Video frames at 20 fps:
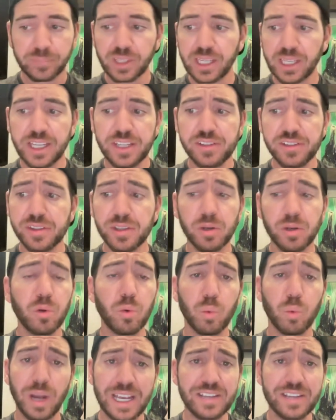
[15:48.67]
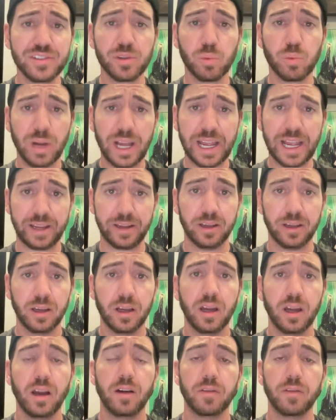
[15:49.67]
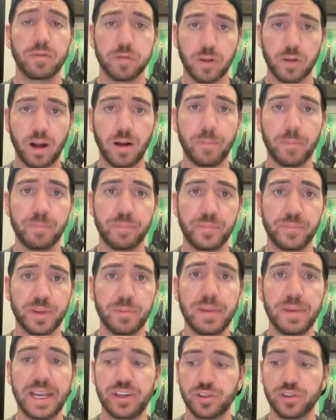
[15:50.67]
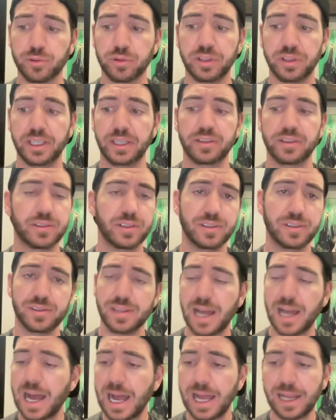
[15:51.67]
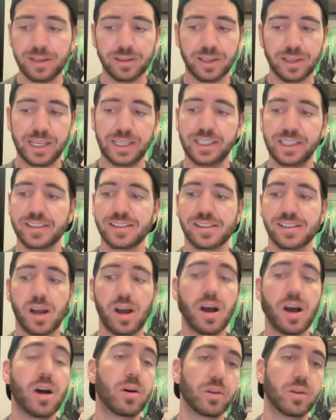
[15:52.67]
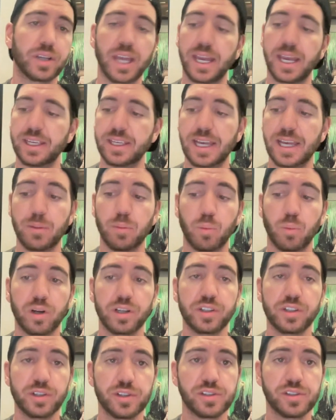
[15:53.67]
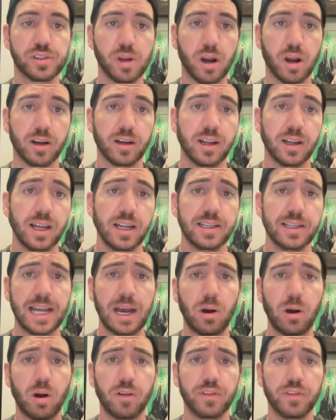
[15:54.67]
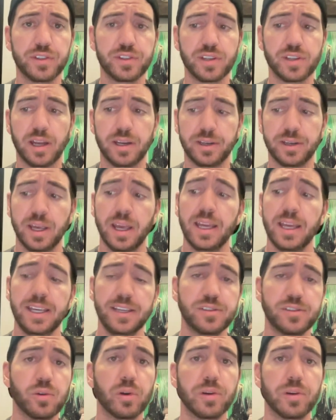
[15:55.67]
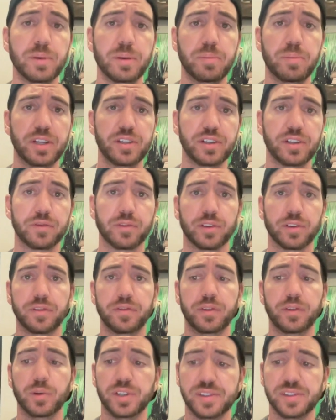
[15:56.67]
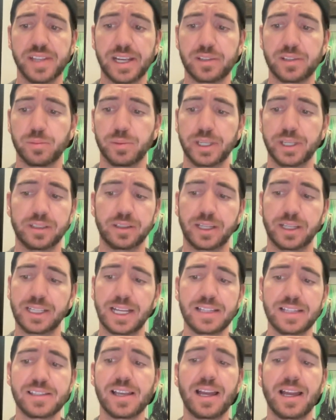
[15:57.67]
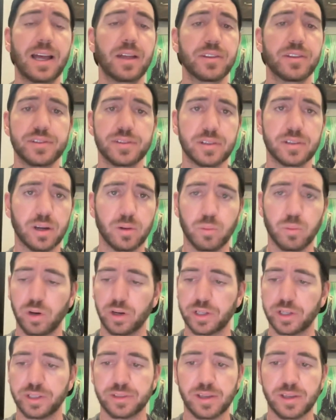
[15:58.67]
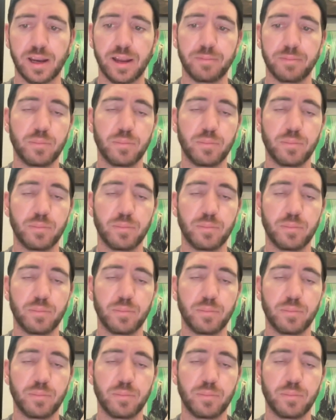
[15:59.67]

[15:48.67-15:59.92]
he's still ways away from the major leagues. He's not like, oh, okay, he had one good start. Now, all of a sudden, he's going to be pitching for the Phillies next week. Like, that's not how this is going to work. He's going to have